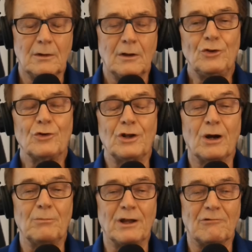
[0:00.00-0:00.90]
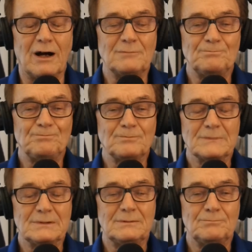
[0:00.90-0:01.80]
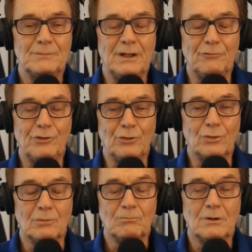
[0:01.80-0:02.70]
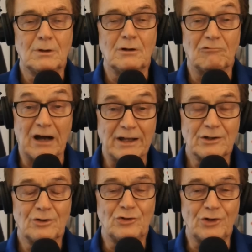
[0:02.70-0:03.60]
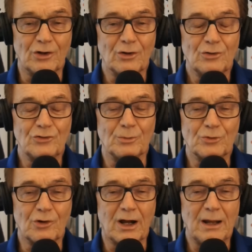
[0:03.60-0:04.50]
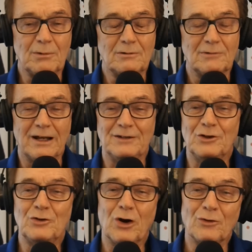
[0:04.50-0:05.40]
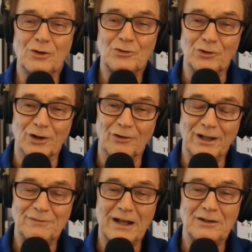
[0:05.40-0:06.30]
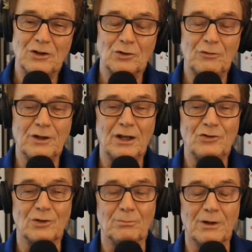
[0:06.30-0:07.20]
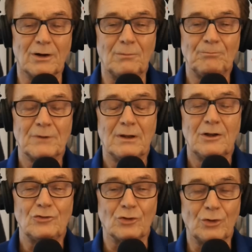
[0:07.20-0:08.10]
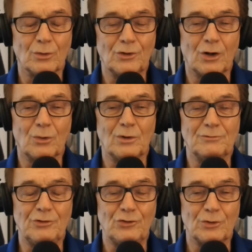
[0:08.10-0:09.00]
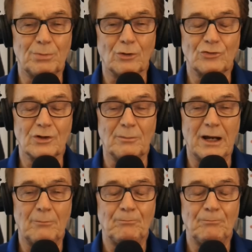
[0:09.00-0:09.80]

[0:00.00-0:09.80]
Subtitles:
You can help me a lot if you like, share, subscribe, and you know the drill. Hit that notification bell so you will know when future posts come out.